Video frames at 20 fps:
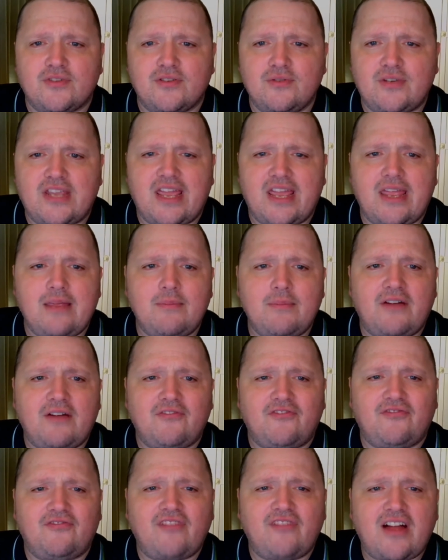who came up
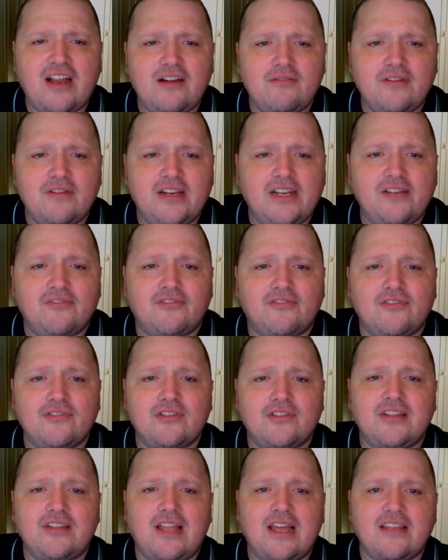firing through
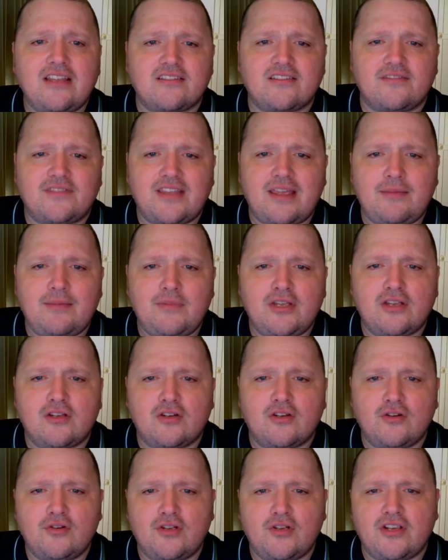the likes of Damien
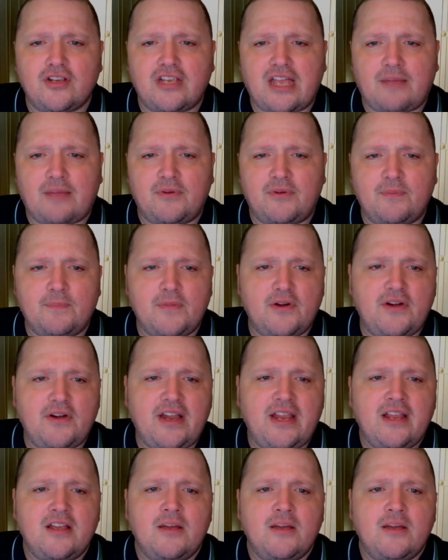Cook and Cameron Murray,